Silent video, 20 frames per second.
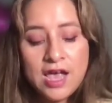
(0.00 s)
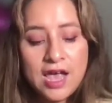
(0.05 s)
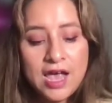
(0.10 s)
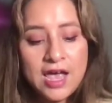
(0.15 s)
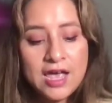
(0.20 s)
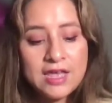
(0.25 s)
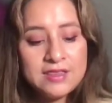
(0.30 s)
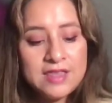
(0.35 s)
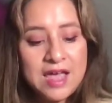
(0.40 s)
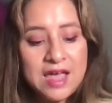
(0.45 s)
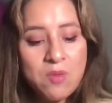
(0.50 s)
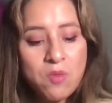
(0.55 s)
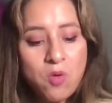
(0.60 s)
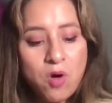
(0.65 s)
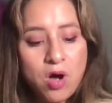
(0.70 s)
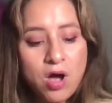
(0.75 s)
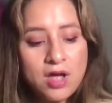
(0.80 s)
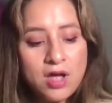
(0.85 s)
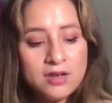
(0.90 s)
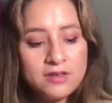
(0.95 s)
And they
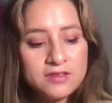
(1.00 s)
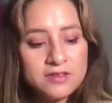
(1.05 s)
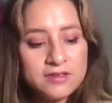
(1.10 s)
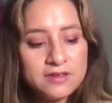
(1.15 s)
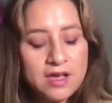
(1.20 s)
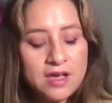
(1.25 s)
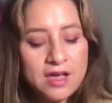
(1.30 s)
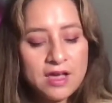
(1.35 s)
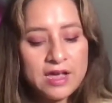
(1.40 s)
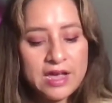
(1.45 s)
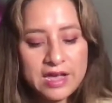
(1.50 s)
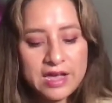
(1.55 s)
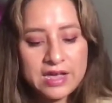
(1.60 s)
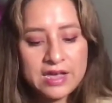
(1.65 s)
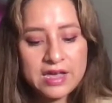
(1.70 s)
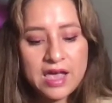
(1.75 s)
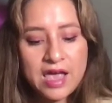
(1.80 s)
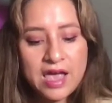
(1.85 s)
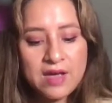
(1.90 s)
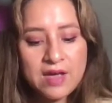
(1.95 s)
want
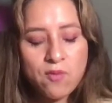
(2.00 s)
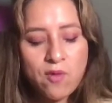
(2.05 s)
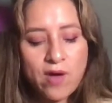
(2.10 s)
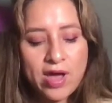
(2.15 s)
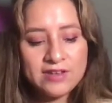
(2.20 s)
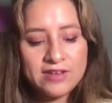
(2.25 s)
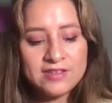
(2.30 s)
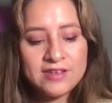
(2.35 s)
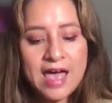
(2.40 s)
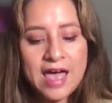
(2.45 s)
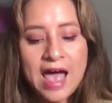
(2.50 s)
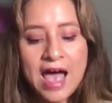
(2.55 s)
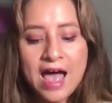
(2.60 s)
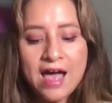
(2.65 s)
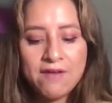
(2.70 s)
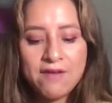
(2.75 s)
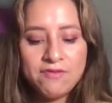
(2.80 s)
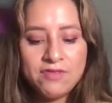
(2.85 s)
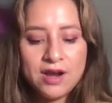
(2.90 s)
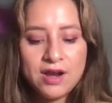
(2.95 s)
a, a way to
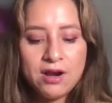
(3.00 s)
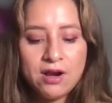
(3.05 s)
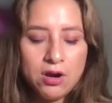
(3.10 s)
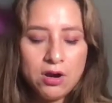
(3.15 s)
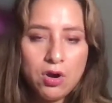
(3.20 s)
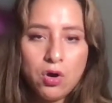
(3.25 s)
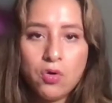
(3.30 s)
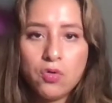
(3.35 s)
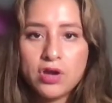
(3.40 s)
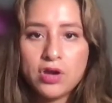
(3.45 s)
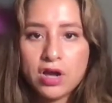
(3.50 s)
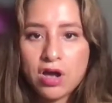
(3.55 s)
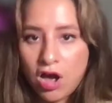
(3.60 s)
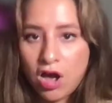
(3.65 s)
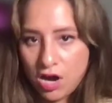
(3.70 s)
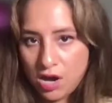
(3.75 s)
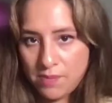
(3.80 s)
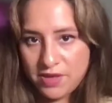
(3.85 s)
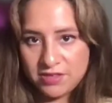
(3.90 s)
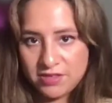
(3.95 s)
have their own
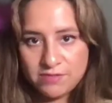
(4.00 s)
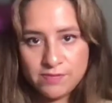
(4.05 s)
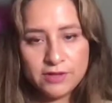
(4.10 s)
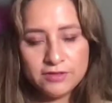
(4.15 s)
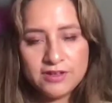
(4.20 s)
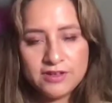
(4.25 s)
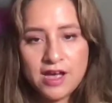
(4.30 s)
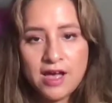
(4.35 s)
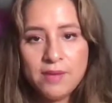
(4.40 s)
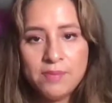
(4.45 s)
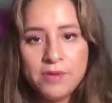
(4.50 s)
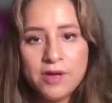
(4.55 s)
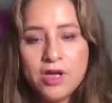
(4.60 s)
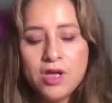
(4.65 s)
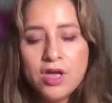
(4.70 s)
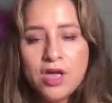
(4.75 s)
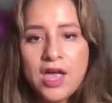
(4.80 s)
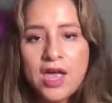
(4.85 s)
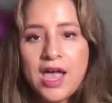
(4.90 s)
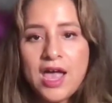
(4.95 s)
economies built up
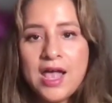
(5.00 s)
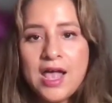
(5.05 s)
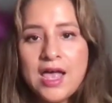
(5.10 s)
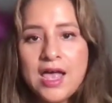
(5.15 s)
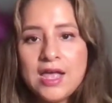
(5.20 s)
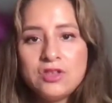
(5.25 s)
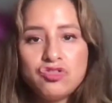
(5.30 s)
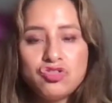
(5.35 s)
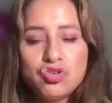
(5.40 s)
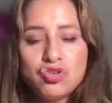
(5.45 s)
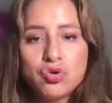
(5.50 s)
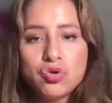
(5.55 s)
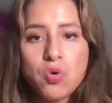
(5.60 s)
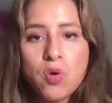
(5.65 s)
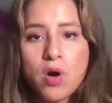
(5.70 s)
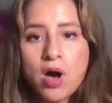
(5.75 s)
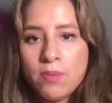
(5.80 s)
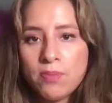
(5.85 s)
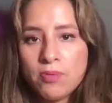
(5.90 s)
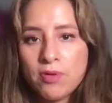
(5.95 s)
and to
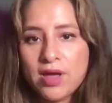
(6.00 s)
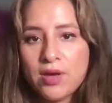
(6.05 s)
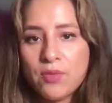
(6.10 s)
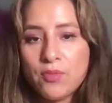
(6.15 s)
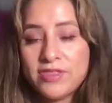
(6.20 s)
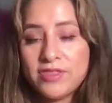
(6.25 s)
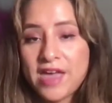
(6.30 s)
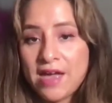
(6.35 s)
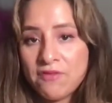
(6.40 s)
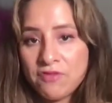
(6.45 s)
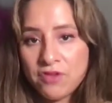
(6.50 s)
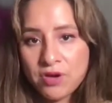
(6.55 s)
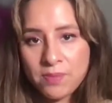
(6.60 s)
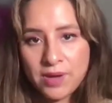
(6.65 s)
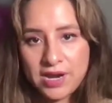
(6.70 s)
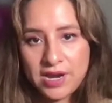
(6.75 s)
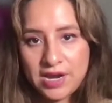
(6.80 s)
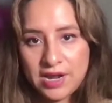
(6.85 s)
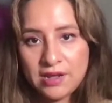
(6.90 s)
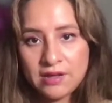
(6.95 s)
cooperate with
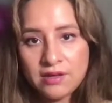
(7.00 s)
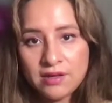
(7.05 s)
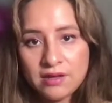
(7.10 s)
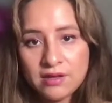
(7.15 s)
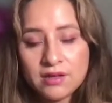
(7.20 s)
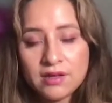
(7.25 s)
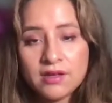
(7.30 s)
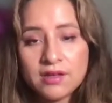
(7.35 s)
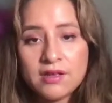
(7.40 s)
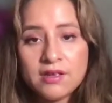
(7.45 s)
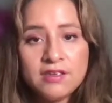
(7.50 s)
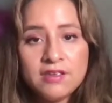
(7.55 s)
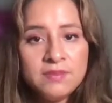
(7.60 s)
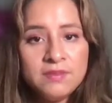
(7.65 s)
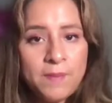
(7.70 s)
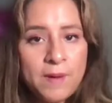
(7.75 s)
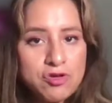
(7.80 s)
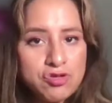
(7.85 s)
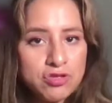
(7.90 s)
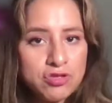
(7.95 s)
everybody,
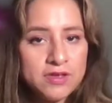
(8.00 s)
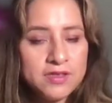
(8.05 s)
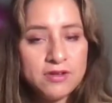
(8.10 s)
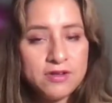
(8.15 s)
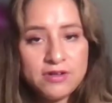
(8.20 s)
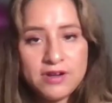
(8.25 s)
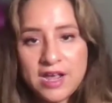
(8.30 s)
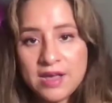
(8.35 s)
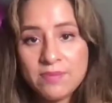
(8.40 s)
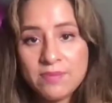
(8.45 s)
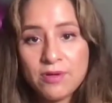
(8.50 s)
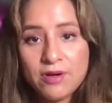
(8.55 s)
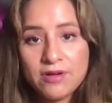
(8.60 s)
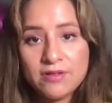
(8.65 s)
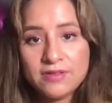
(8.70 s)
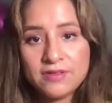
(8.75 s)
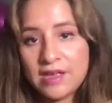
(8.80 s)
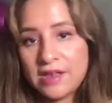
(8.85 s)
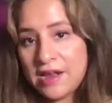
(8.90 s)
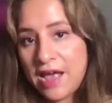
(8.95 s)
especially their
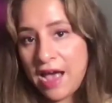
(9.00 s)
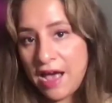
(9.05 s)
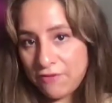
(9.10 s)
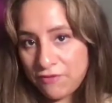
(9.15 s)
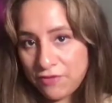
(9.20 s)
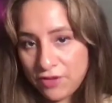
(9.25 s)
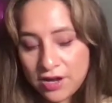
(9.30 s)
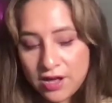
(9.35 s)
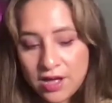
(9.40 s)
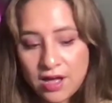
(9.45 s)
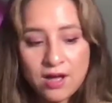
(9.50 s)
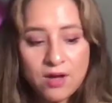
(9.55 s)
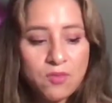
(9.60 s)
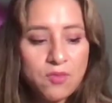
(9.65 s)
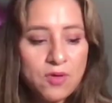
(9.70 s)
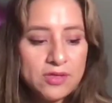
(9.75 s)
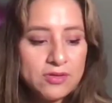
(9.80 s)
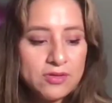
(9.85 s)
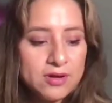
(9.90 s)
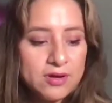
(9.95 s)
neighbors in Africa,
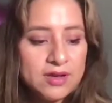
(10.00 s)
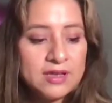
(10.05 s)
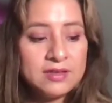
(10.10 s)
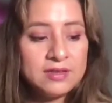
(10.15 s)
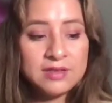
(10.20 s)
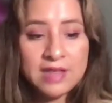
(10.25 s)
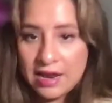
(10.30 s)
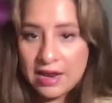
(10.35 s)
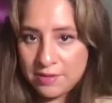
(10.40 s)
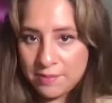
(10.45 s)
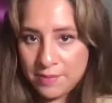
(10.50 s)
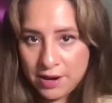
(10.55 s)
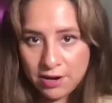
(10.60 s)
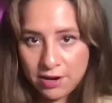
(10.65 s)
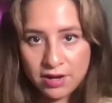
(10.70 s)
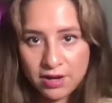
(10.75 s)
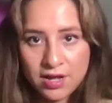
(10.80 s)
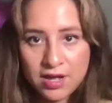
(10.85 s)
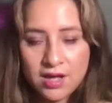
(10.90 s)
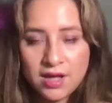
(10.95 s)
whether in Latin
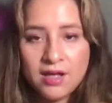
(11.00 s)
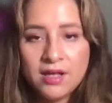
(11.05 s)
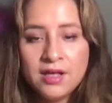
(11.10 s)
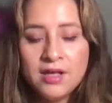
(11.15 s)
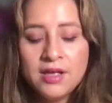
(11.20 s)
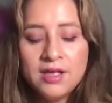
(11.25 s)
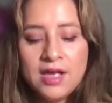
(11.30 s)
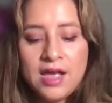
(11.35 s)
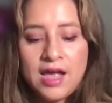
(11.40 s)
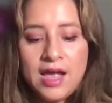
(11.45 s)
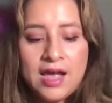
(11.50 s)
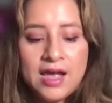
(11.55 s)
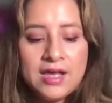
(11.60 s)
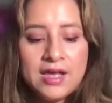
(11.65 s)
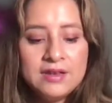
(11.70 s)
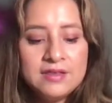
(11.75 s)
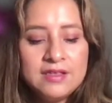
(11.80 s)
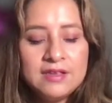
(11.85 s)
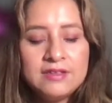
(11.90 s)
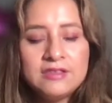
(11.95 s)
America.
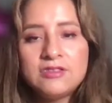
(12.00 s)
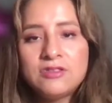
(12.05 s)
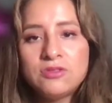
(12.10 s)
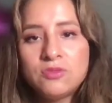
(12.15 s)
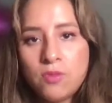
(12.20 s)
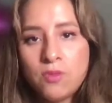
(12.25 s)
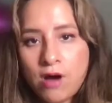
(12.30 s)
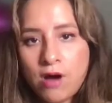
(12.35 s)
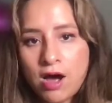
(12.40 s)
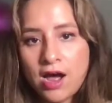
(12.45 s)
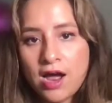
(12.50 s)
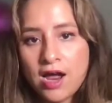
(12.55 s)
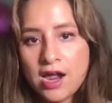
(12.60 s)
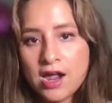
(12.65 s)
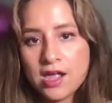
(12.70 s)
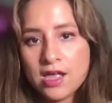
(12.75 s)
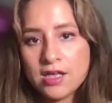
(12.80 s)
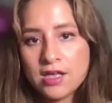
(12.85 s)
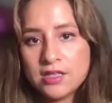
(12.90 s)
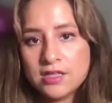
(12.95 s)
And this is
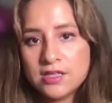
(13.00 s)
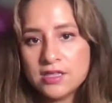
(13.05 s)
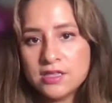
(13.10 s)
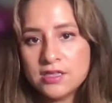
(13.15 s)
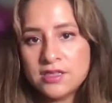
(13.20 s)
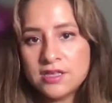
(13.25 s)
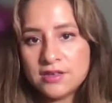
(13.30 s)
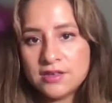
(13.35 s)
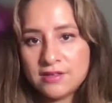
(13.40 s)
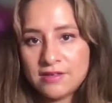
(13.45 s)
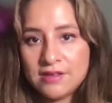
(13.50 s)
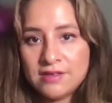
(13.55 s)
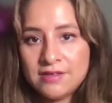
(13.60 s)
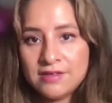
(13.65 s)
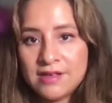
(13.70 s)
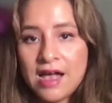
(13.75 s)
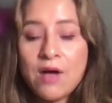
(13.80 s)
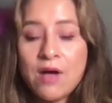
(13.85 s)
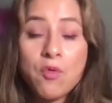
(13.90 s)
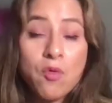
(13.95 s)
why this
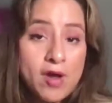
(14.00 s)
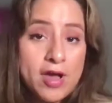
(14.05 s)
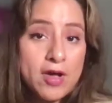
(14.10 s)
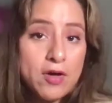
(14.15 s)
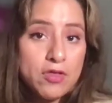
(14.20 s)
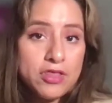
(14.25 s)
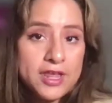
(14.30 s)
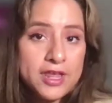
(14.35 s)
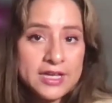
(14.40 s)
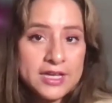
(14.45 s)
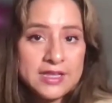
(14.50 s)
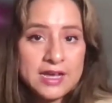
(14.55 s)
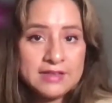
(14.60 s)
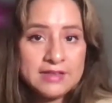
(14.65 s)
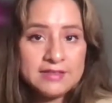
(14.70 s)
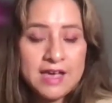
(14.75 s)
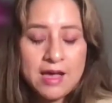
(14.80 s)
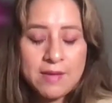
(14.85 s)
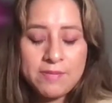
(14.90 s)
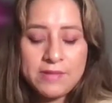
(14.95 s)
is a real thing
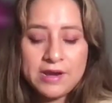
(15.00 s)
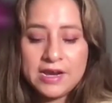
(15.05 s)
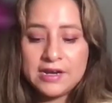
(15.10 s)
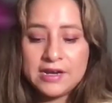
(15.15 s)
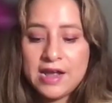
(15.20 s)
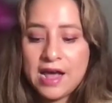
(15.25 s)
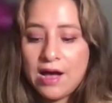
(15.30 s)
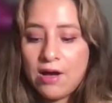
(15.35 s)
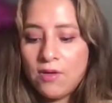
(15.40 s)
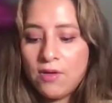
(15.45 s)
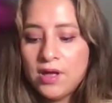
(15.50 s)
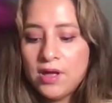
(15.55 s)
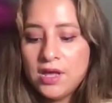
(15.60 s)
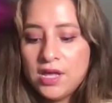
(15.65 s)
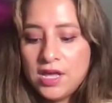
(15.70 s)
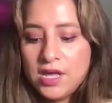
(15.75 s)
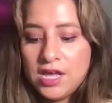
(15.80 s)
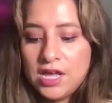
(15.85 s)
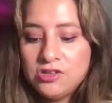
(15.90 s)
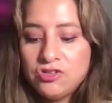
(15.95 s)
that's happening now
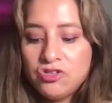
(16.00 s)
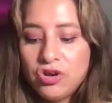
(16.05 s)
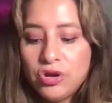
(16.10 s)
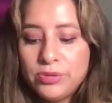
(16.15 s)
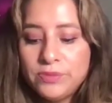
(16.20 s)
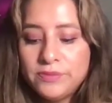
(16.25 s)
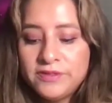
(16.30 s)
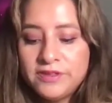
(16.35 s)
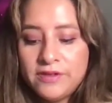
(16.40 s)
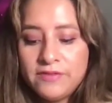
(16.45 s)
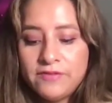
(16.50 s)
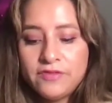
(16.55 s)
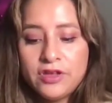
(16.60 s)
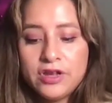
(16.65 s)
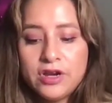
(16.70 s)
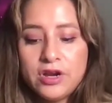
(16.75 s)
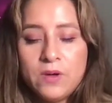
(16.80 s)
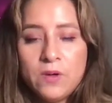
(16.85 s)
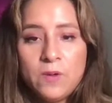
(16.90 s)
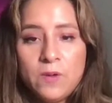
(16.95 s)
in terms of,
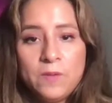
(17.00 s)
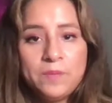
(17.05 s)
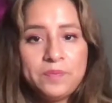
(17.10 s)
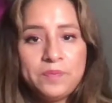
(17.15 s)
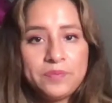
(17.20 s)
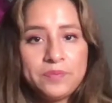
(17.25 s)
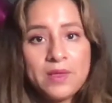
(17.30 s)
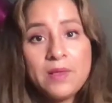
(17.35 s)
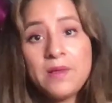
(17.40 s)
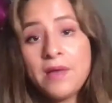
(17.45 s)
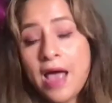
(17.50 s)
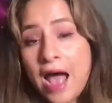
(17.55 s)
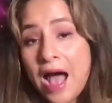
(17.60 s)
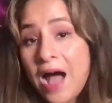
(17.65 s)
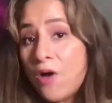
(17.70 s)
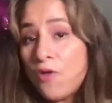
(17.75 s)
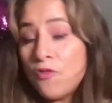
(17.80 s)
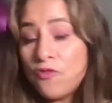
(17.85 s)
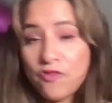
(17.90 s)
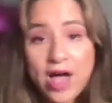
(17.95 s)
you know,
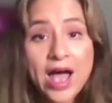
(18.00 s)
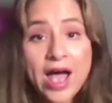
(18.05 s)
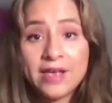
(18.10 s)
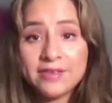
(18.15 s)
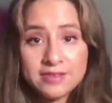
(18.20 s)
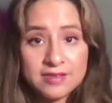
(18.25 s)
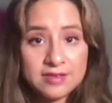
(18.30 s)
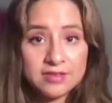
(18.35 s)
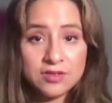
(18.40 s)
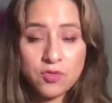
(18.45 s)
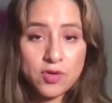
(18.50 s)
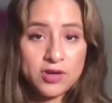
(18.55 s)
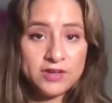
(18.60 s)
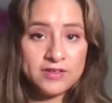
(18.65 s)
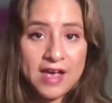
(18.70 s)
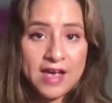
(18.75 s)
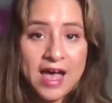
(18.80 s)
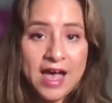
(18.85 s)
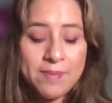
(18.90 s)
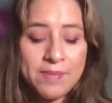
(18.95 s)
how fast it's going
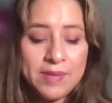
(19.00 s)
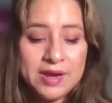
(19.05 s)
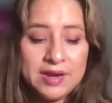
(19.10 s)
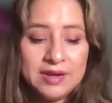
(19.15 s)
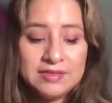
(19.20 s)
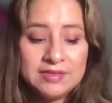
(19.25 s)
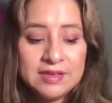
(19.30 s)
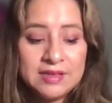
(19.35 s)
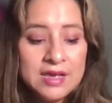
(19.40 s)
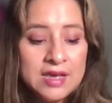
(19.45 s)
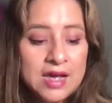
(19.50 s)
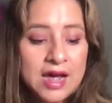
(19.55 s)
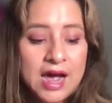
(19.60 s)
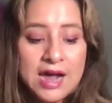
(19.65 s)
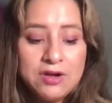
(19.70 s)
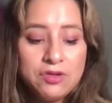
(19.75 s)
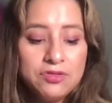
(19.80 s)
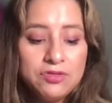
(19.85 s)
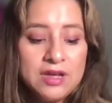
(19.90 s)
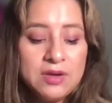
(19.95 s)
to happen. It's
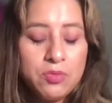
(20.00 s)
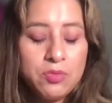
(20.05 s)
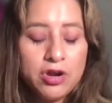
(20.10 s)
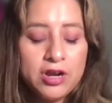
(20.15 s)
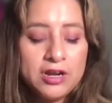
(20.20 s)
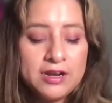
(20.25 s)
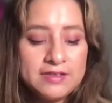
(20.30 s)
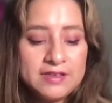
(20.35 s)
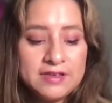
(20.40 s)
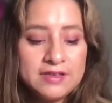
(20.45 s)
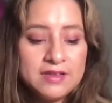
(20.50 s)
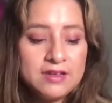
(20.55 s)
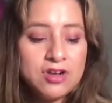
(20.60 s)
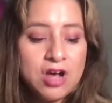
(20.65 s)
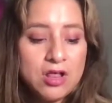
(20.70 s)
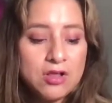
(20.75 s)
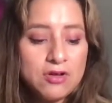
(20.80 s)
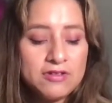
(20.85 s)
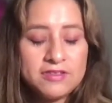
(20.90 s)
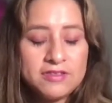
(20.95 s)
I don't think we're going to see the
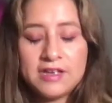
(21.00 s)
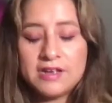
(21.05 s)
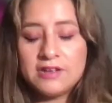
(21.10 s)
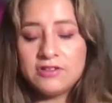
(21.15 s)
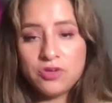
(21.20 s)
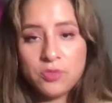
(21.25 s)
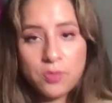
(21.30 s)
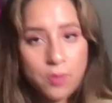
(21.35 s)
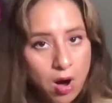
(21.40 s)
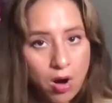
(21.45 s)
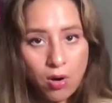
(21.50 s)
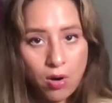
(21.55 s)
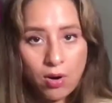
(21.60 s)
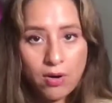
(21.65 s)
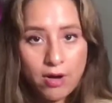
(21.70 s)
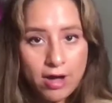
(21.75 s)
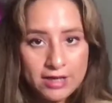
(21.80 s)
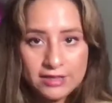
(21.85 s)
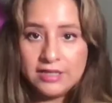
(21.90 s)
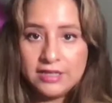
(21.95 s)
dollar sink
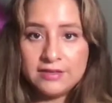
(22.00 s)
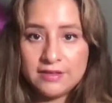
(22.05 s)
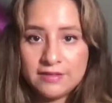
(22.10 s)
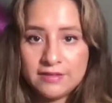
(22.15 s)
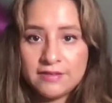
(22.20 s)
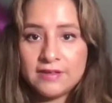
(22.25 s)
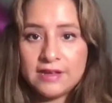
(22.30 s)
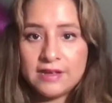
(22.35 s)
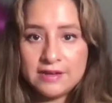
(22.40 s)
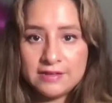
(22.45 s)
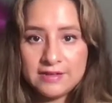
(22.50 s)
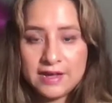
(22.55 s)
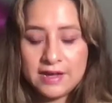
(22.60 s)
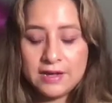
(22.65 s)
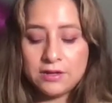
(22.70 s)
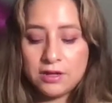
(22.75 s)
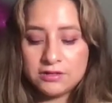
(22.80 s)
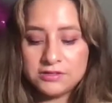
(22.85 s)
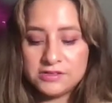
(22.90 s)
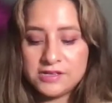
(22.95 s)
tomorrow. I think this is going to take
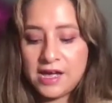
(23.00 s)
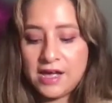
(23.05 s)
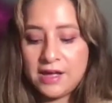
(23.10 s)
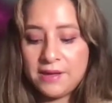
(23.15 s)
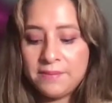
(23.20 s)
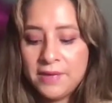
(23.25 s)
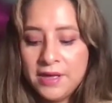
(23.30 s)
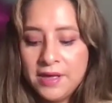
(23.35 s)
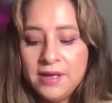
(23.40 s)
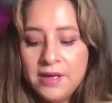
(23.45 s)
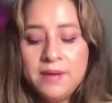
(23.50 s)
a long time.